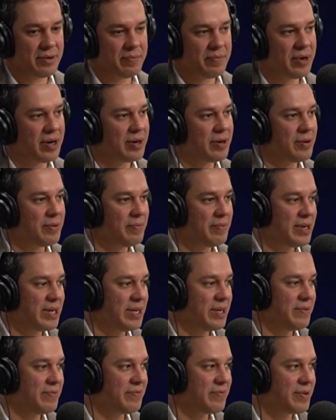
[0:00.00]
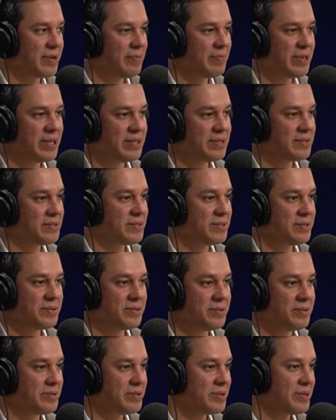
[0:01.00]
or borrow money from an
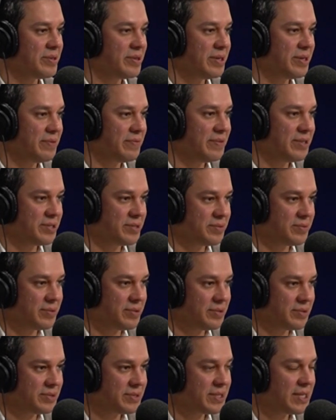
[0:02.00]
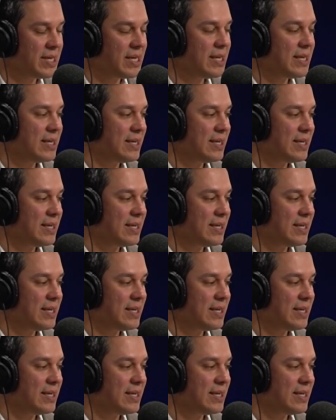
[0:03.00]
institution or individuals